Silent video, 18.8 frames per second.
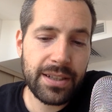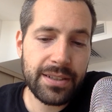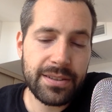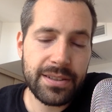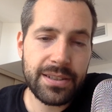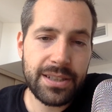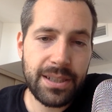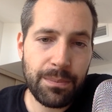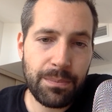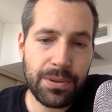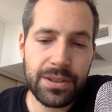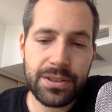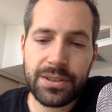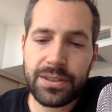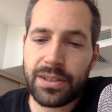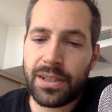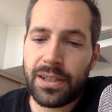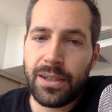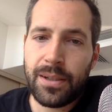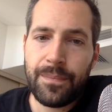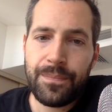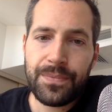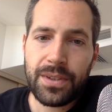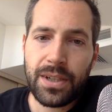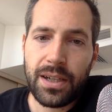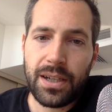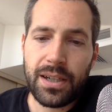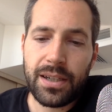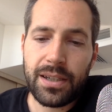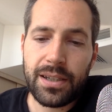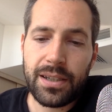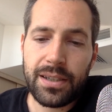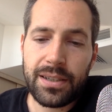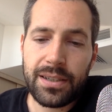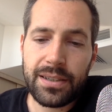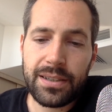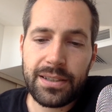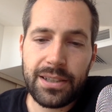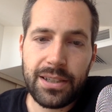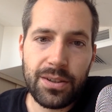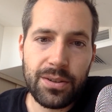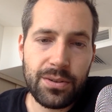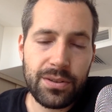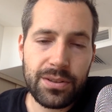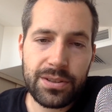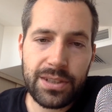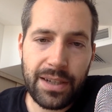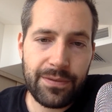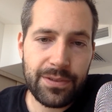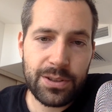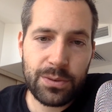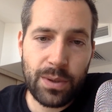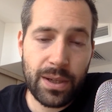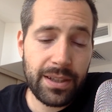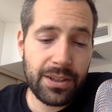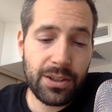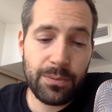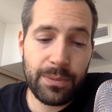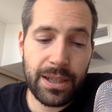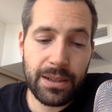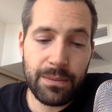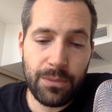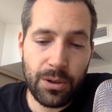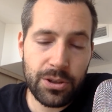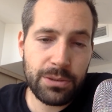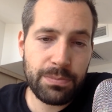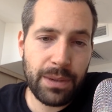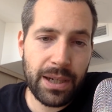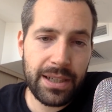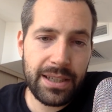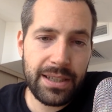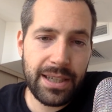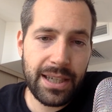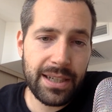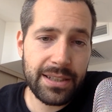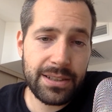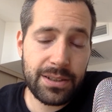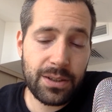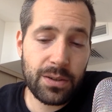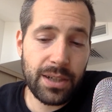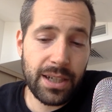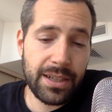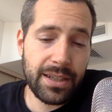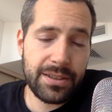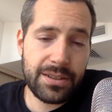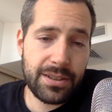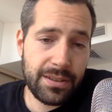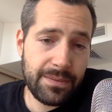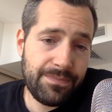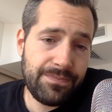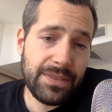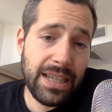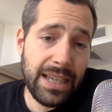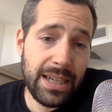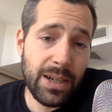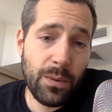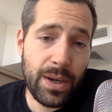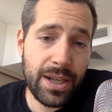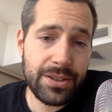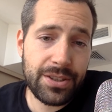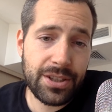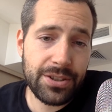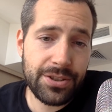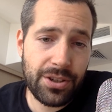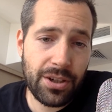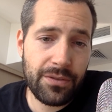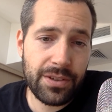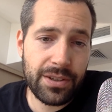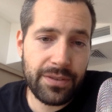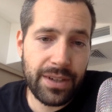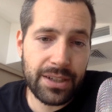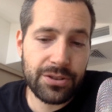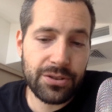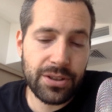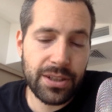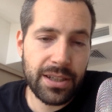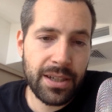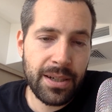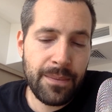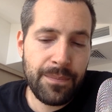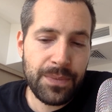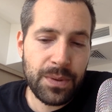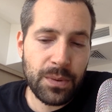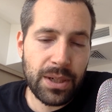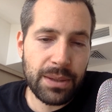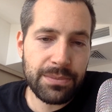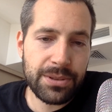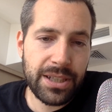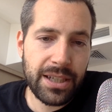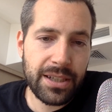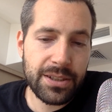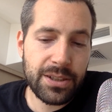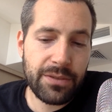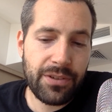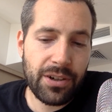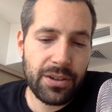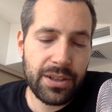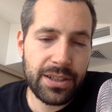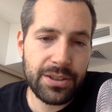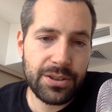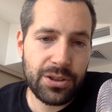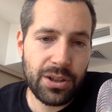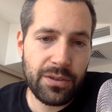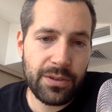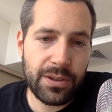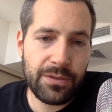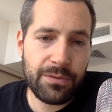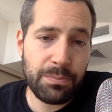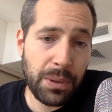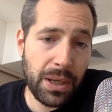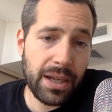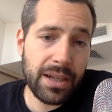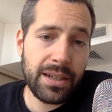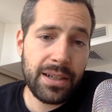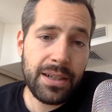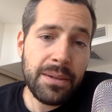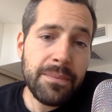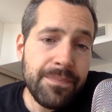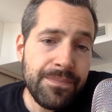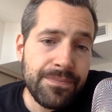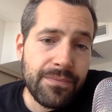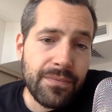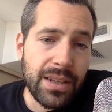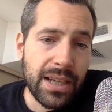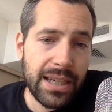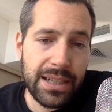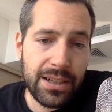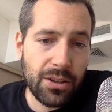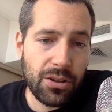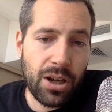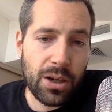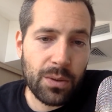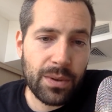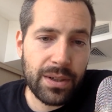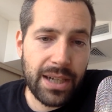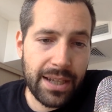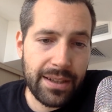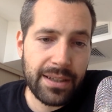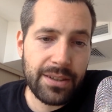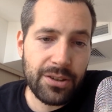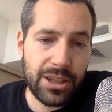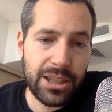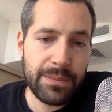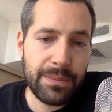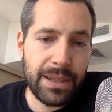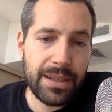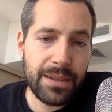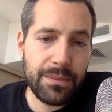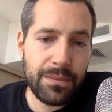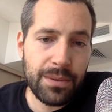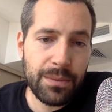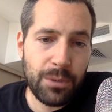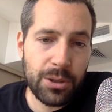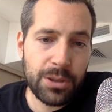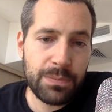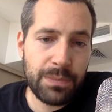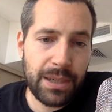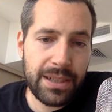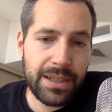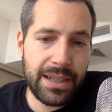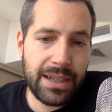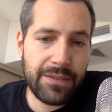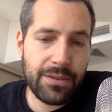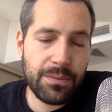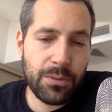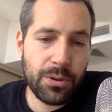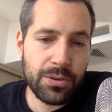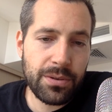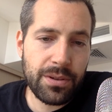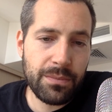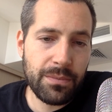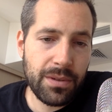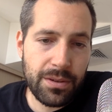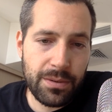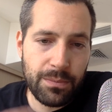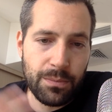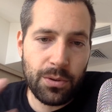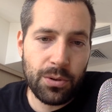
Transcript: is the simplest, safest way. I think you'll make the most money, and it's in a way, it's conservative, actually. What I'm saying is fairly conservative, but in the long run, I think you're going to make the most money and have the